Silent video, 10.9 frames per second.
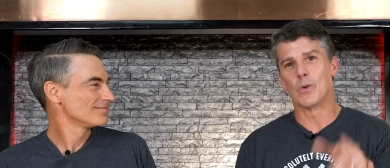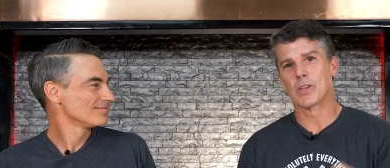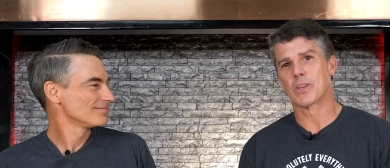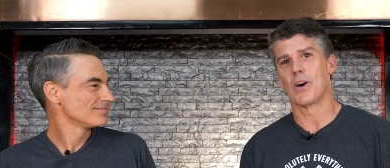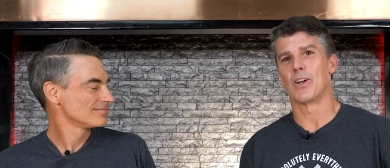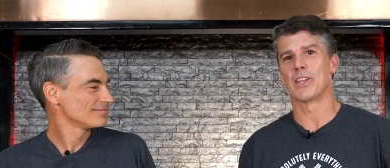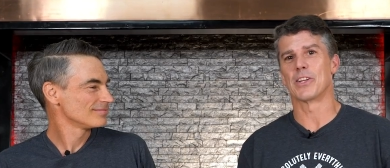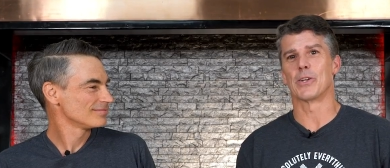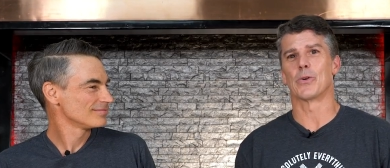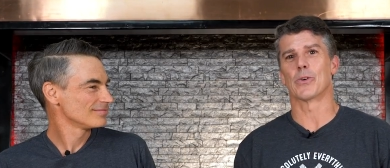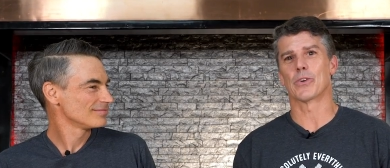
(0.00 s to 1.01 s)
Speaker 1: would call in
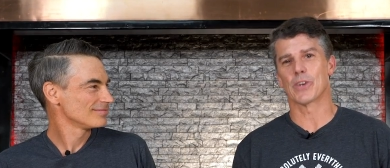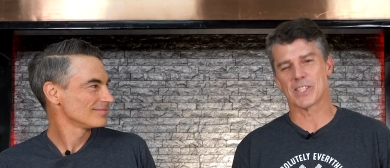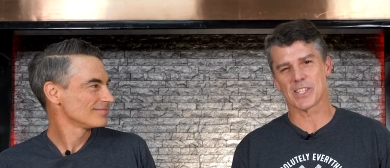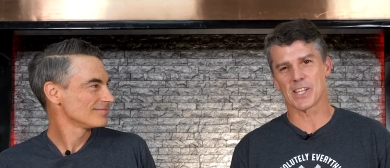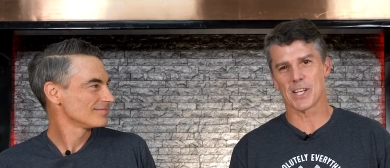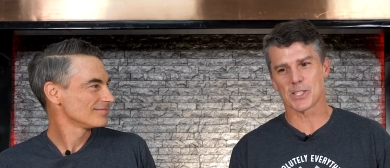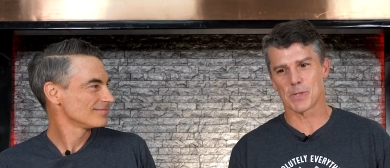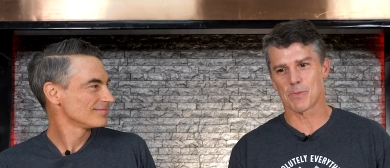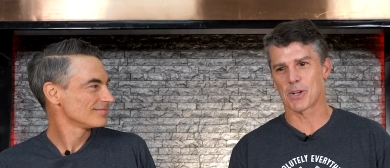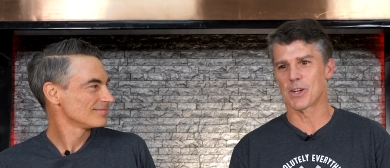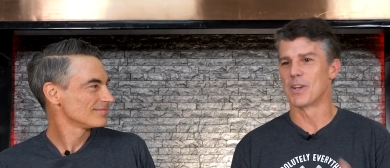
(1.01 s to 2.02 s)
an order as a
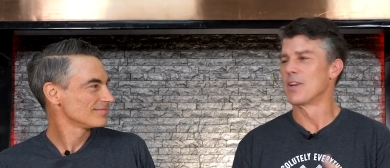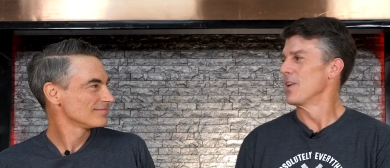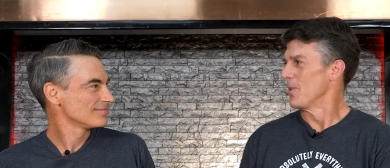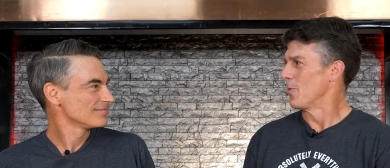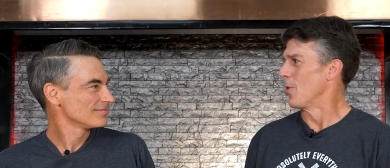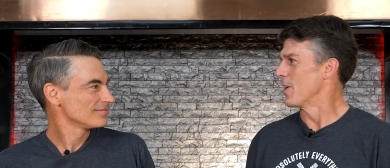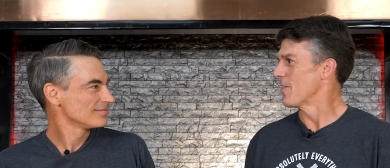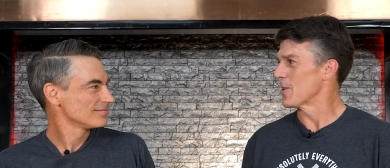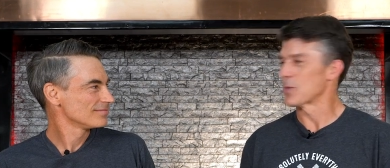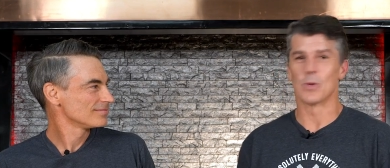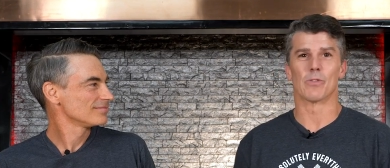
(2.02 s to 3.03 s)
customer. One of
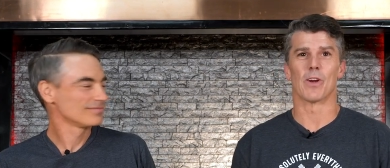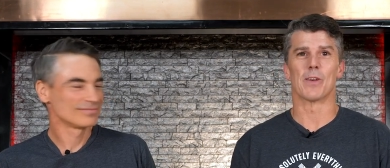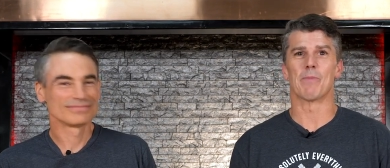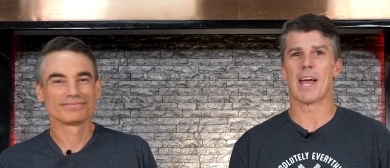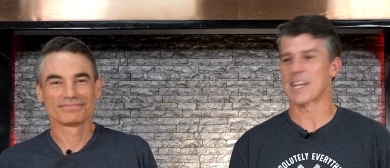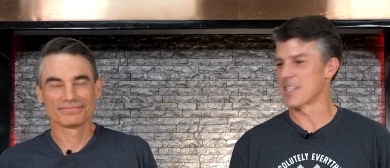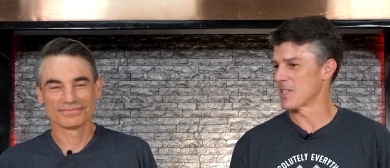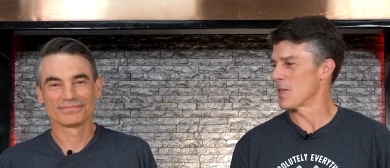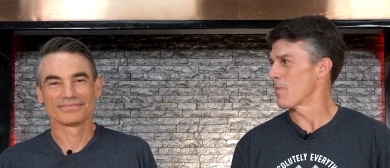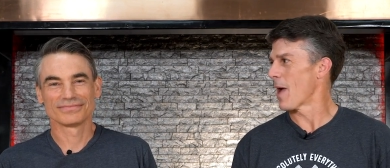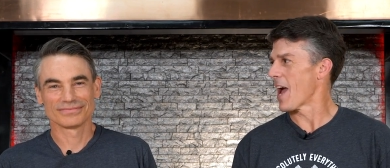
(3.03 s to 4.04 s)
us would run back into
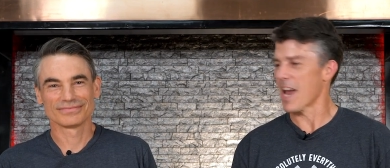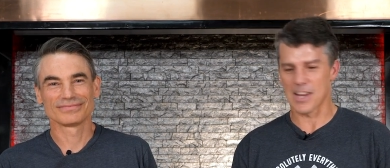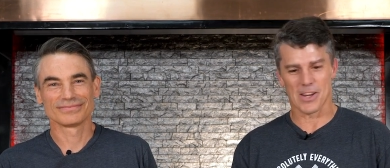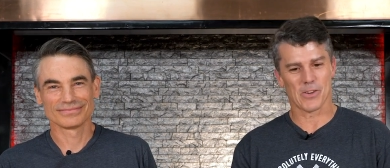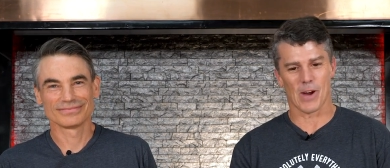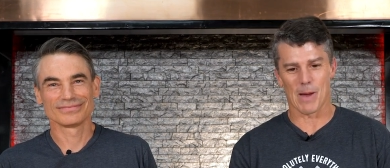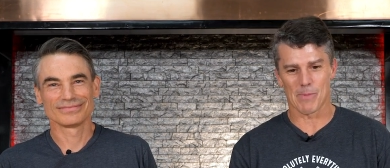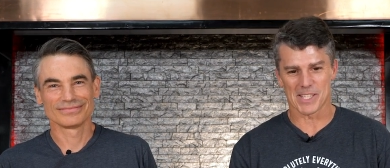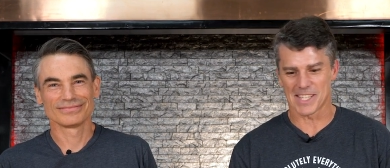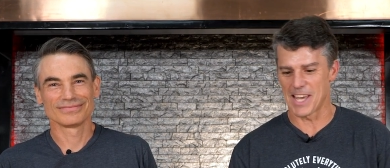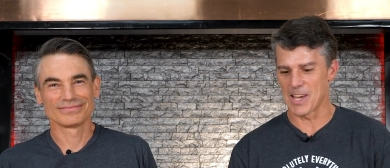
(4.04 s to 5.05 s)
the back, grab a
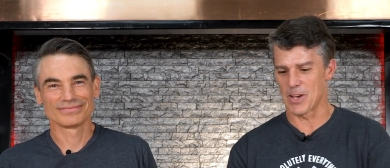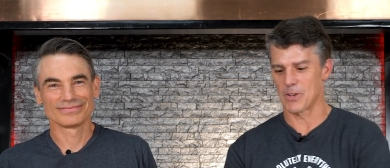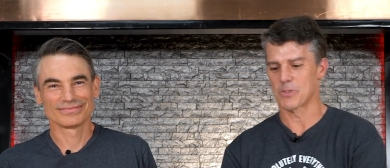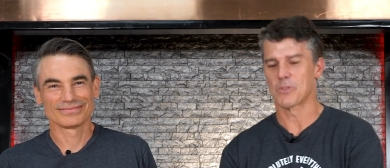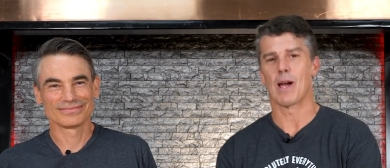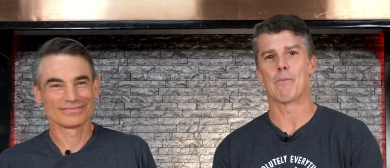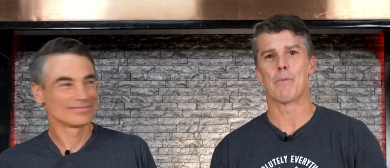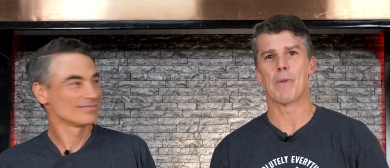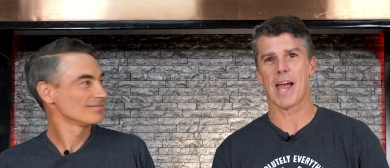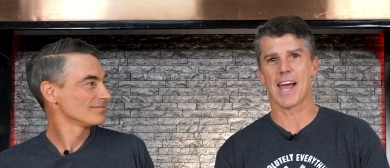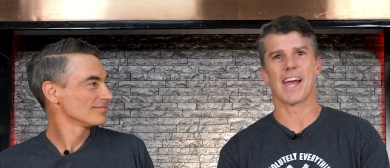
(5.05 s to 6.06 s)
scale, grab a
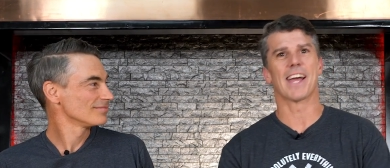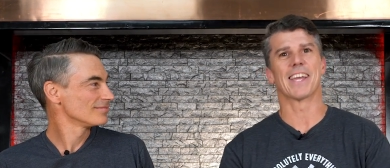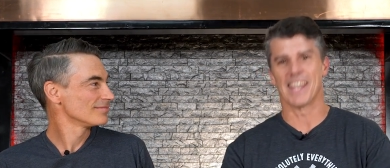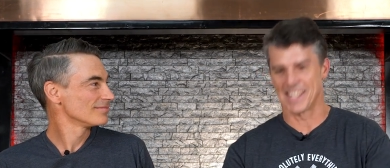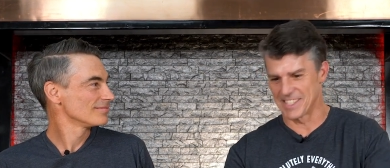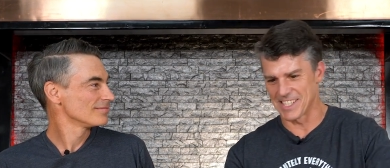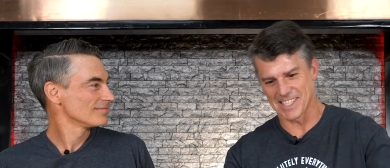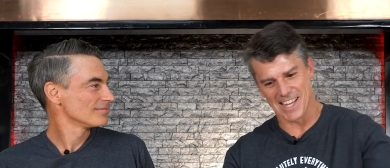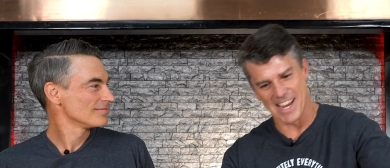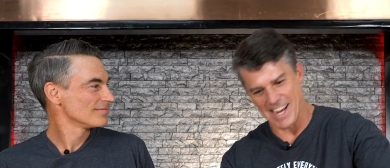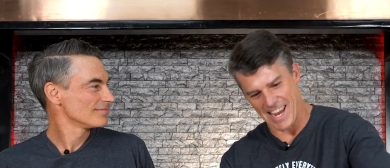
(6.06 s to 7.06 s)
bag, and just
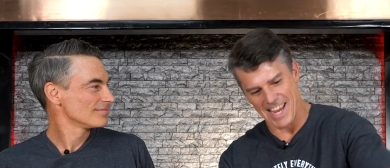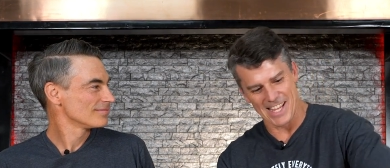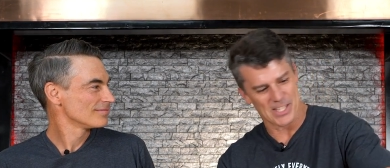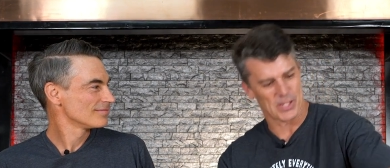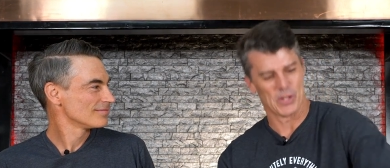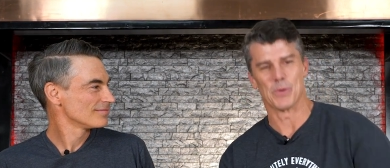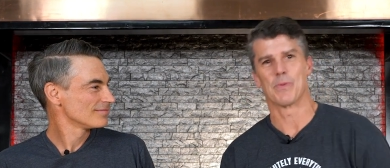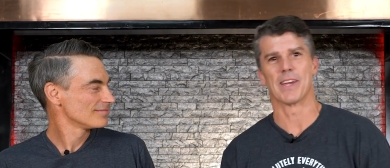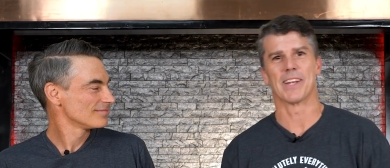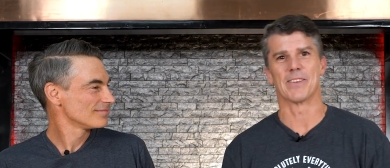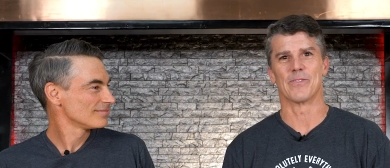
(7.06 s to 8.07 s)
kind of hand scoop
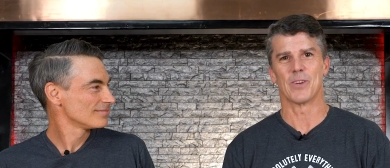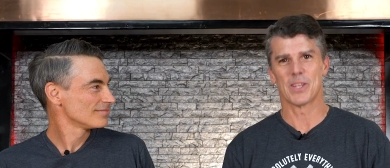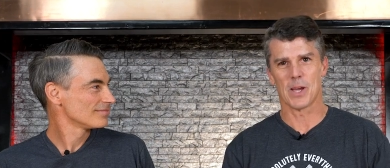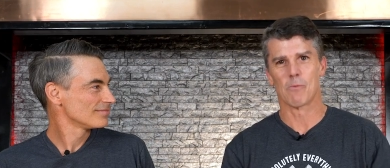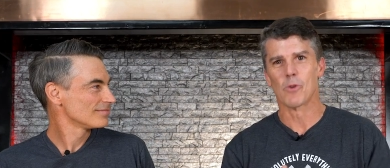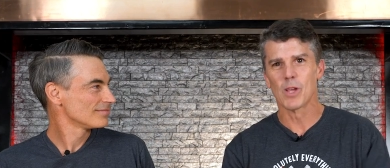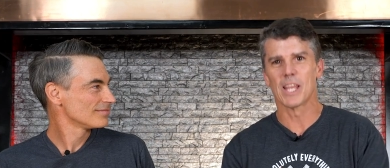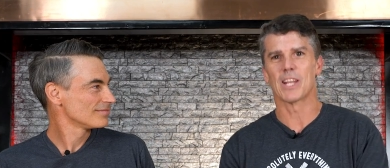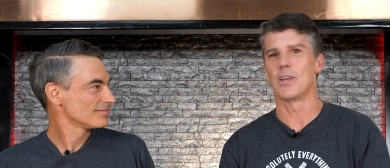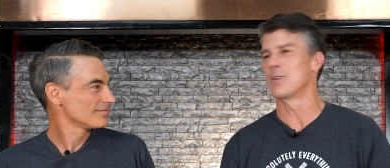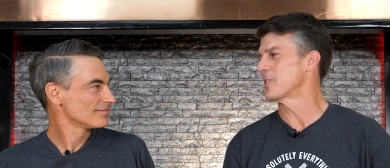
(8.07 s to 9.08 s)
it. And we'd come really
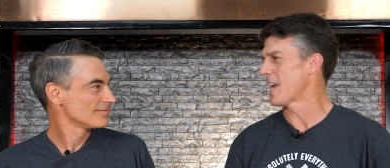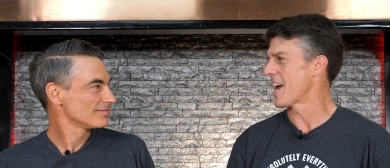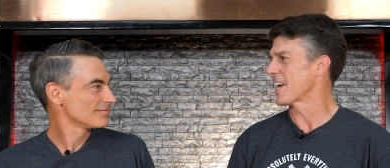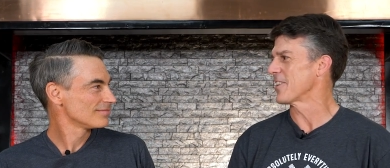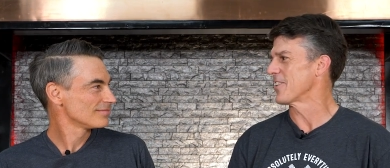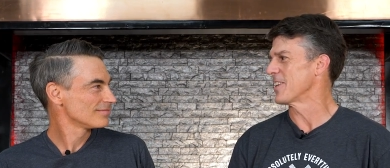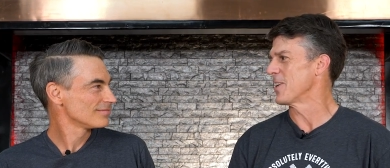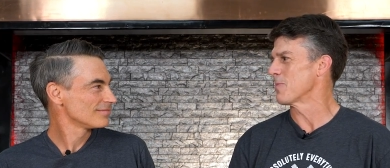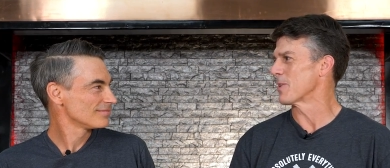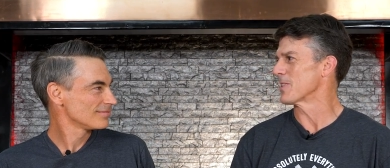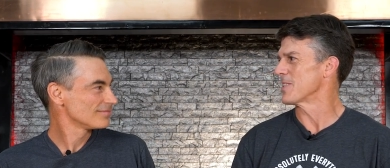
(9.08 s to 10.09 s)
close to accurate
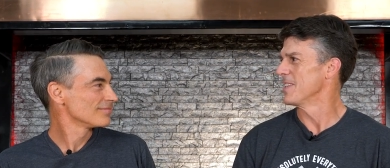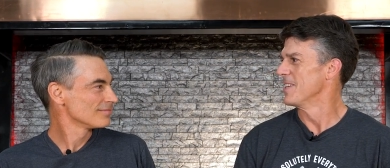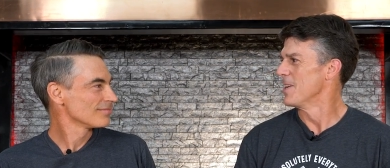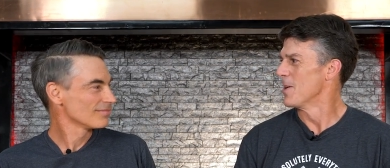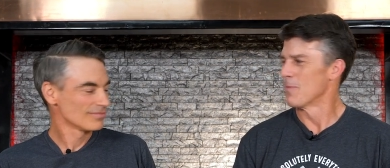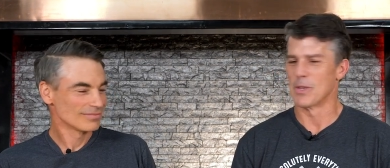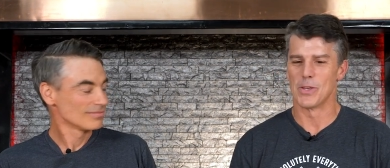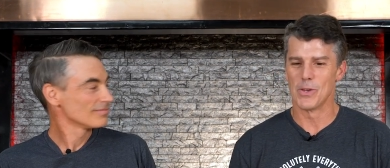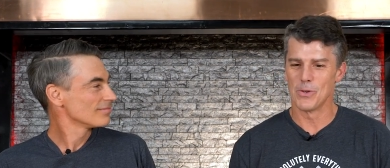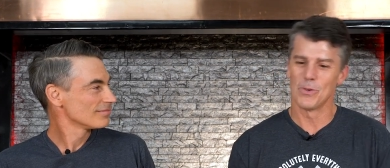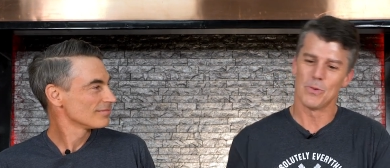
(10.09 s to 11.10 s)
numbers. But
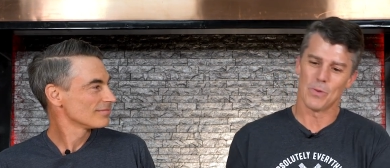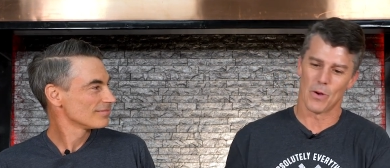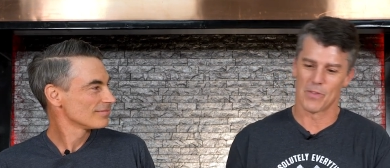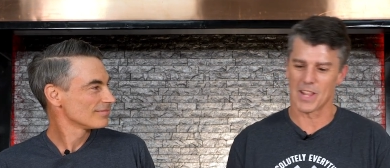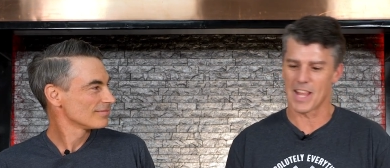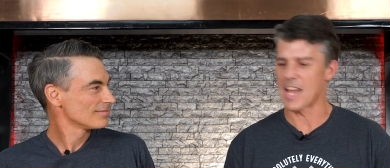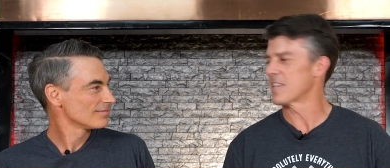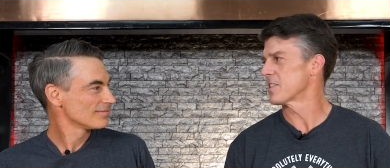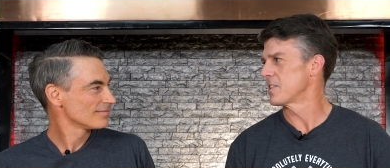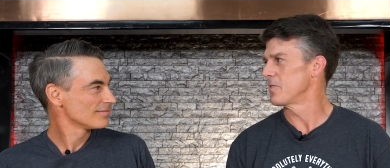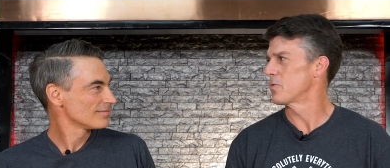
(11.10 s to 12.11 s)
you, over the
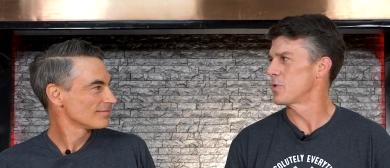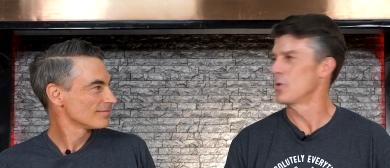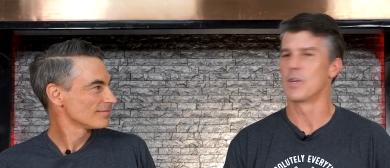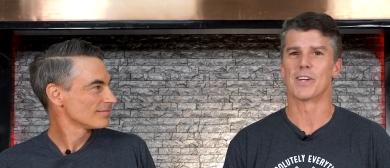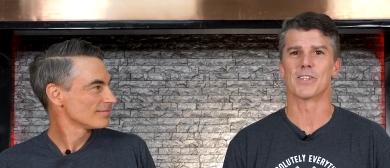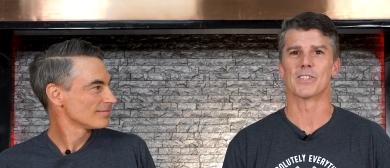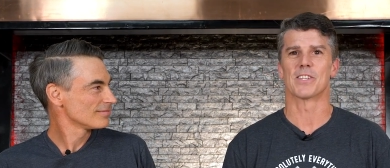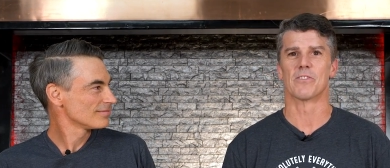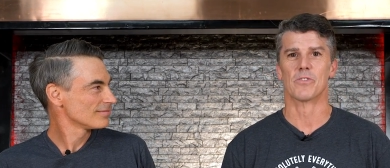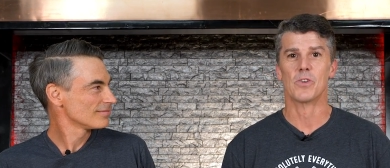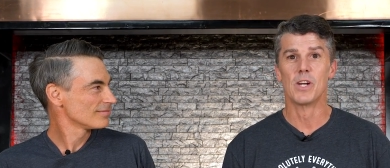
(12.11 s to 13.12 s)
last two years,
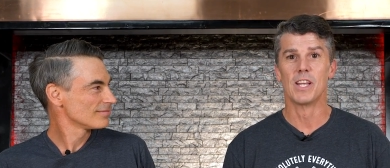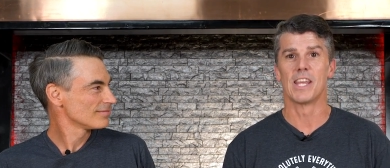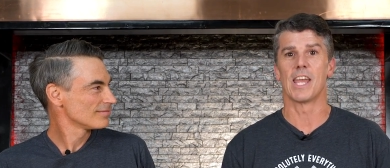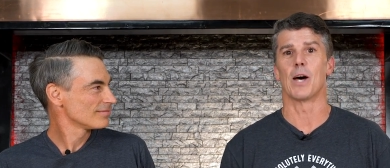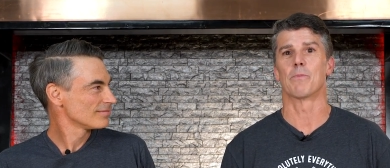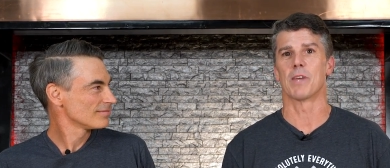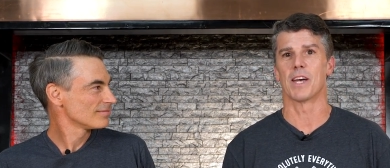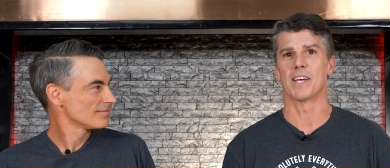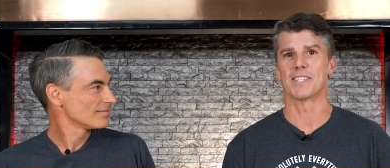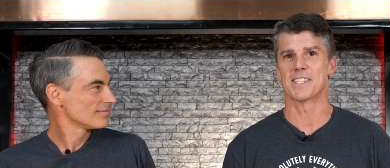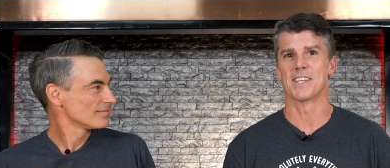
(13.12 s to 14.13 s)
have really helped
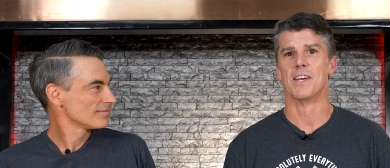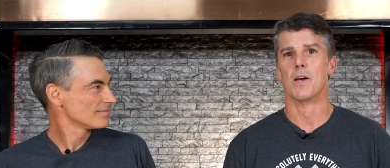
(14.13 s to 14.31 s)
us